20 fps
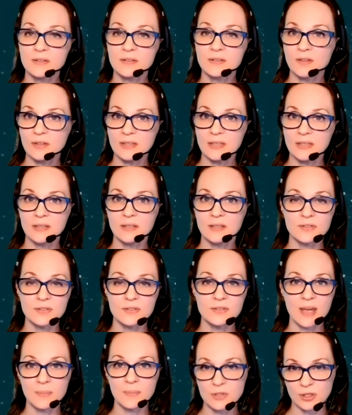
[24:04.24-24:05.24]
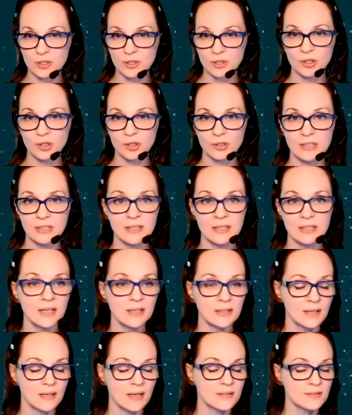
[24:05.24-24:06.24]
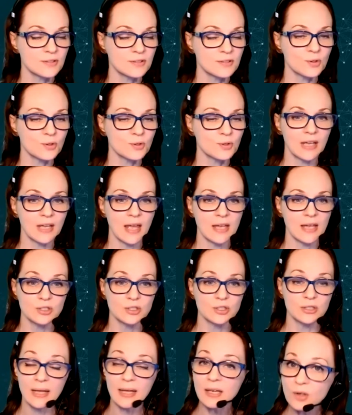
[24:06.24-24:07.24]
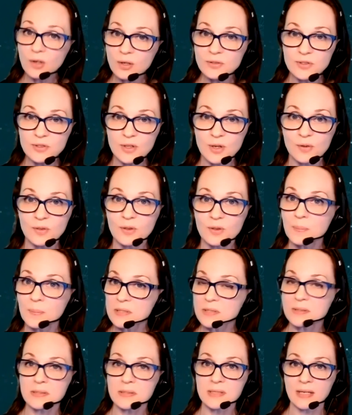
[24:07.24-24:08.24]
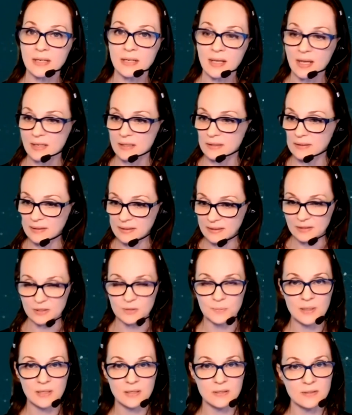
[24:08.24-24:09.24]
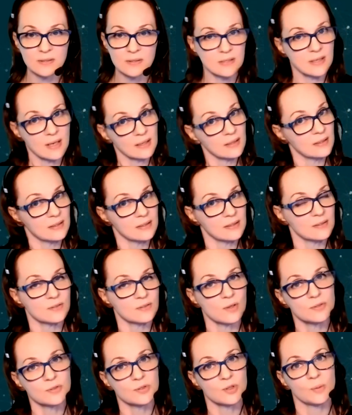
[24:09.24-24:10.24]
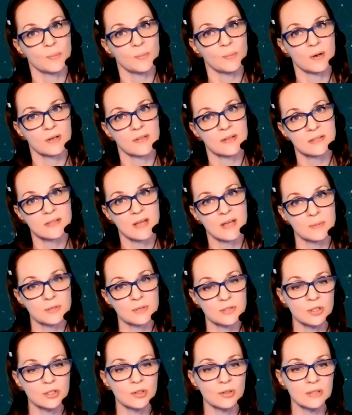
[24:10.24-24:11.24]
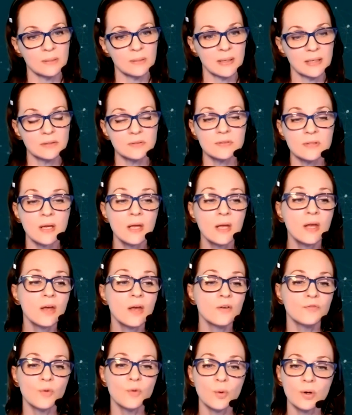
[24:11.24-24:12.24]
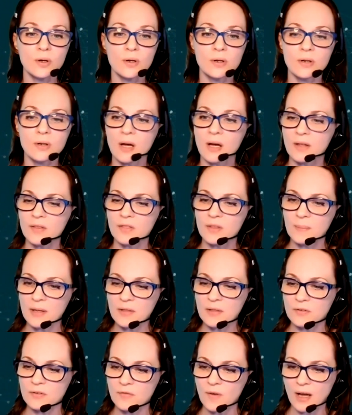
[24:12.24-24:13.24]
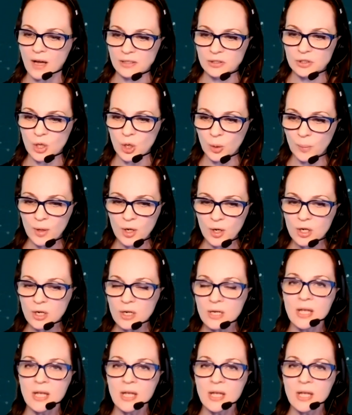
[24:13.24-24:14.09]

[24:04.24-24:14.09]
the cybersecurity certification and also the business data analytics, because data is also part of the cybersecurity mix. For the month of October,